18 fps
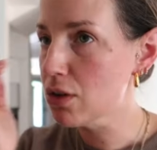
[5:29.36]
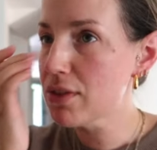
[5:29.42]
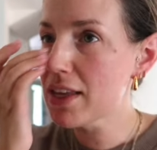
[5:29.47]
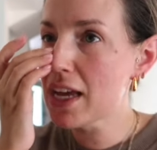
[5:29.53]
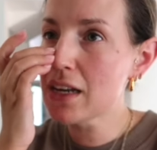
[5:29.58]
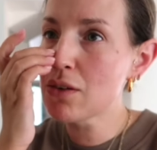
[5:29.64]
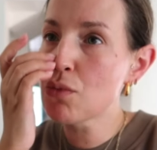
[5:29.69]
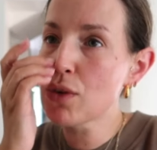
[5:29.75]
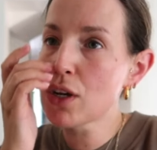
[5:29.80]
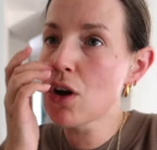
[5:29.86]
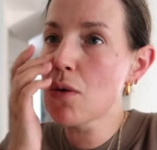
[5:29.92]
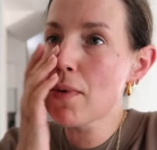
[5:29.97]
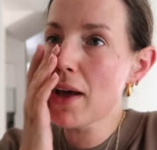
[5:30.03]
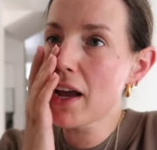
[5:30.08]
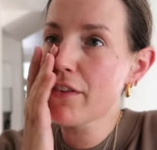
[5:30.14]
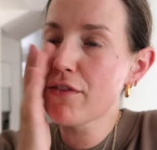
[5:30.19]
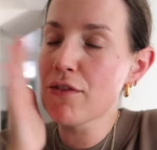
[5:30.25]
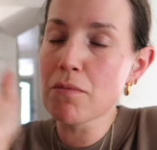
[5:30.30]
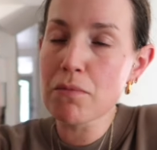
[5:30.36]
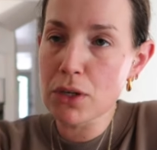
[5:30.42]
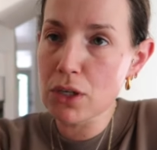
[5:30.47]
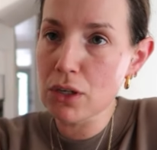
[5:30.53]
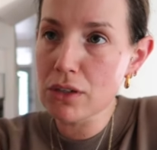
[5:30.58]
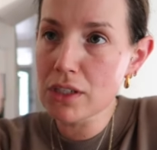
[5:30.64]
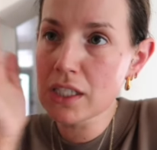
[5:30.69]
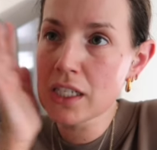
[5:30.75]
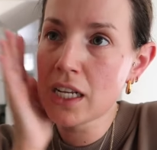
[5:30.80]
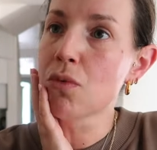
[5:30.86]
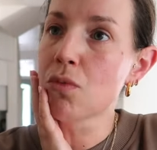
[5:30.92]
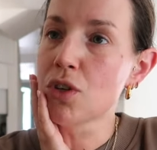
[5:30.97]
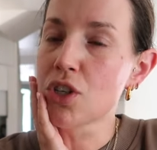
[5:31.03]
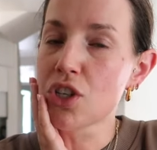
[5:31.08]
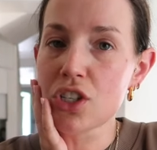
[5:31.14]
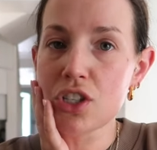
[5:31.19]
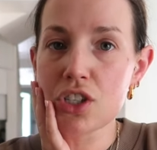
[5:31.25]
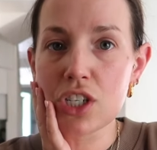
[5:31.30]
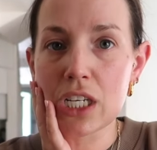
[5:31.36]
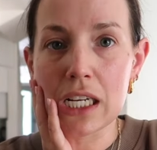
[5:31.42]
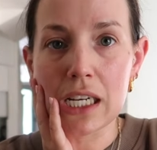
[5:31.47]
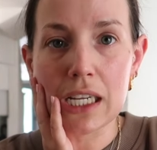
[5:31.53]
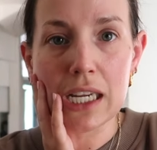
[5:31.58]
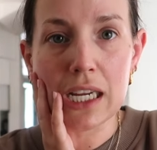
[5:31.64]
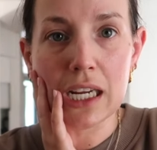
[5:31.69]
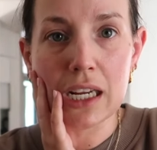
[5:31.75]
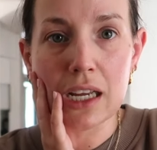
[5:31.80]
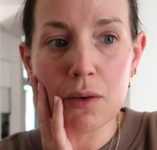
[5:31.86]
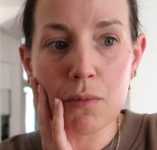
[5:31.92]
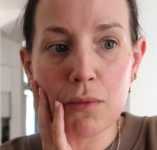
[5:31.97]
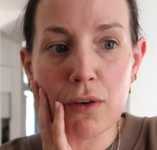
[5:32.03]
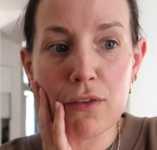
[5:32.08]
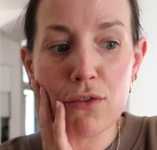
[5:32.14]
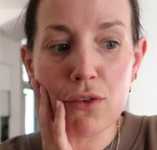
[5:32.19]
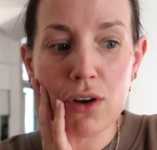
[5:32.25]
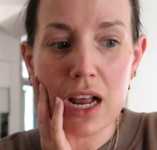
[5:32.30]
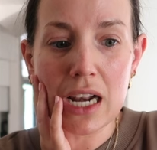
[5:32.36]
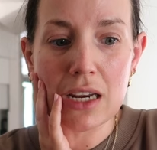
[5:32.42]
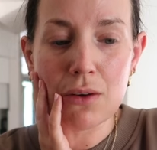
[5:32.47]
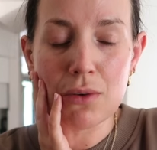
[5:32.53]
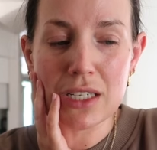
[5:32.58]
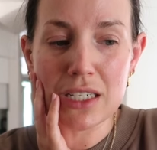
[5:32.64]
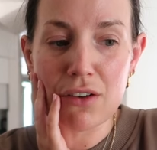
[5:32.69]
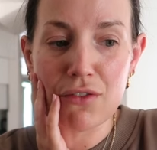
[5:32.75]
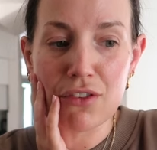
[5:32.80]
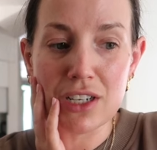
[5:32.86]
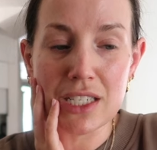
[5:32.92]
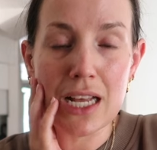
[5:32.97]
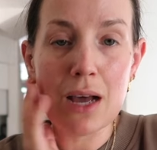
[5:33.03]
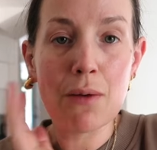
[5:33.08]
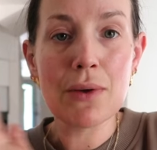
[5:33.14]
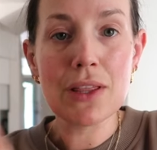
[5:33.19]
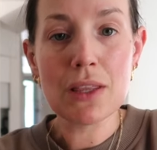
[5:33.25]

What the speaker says: So then we got back from Boots. We're just chilling before Elliot went down for his nap.